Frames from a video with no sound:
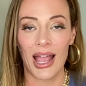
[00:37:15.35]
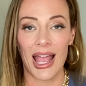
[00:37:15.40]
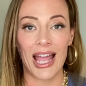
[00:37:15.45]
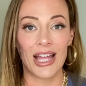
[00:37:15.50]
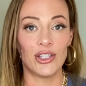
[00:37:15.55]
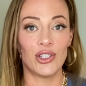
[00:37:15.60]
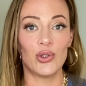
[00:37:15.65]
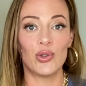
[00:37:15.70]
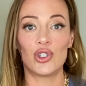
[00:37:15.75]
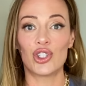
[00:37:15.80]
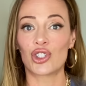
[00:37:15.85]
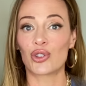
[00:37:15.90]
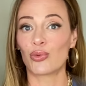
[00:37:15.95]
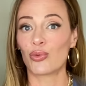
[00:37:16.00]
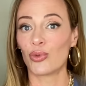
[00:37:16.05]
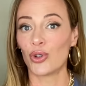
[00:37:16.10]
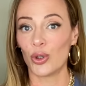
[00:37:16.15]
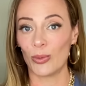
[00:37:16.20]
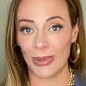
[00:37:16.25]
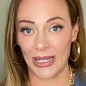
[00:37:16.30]
and you just
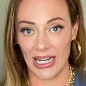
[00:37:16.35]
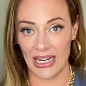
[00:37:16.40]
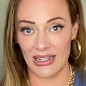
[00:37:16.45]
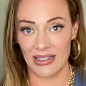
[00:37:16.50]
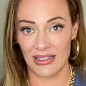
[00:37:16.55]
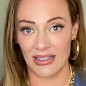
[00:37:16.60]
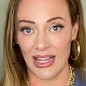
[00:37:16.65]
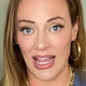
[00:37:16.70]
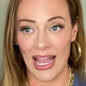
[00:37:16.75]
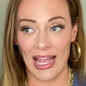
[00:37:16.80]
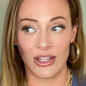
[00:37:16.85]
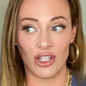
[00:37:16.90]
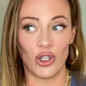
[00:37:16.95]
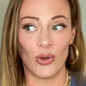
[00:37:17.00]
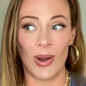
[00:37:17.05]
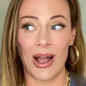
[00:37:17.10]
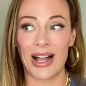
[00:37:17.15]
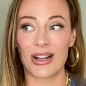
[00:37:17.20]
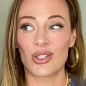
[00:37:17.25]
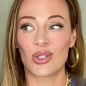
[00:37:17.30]
ruminate and
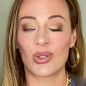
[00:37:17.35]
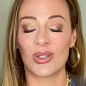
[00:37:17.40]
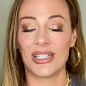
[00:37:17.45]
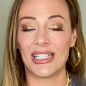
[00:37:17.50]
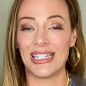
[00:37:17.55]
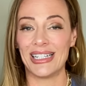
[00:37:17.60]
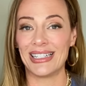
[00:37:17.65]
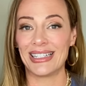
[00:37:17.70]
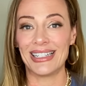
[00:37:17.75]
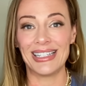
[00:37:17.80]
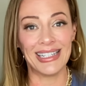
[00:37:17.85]
you actually